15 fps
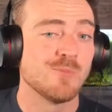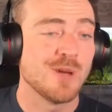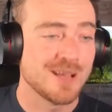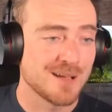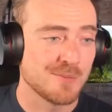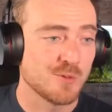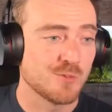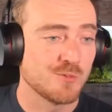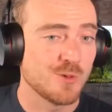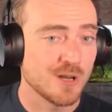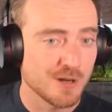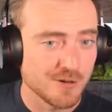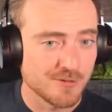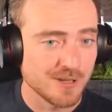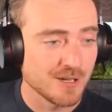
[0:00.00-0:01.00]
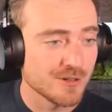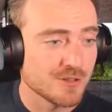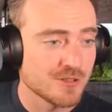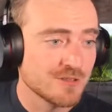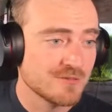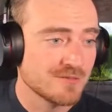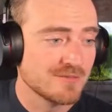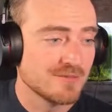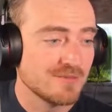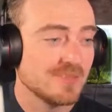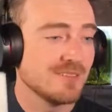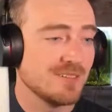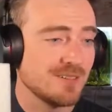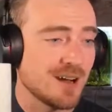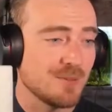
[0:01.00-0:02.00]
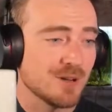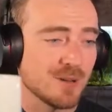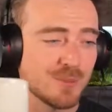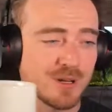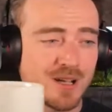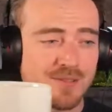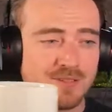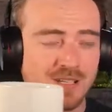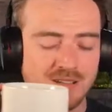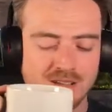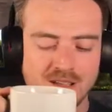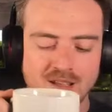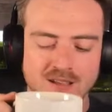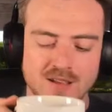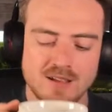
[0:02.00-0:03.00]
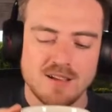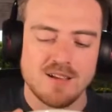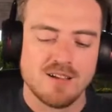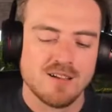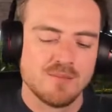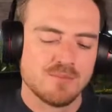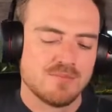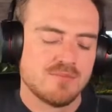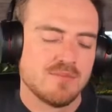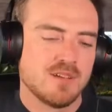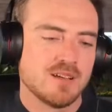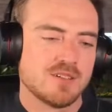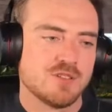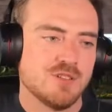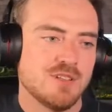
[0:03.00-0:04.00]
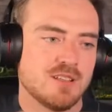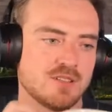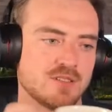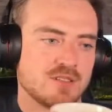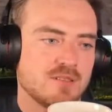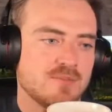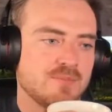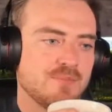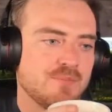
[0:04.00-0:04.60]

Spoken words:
Wake up quicker fingers. Grab a cup of coffee. Actually, this,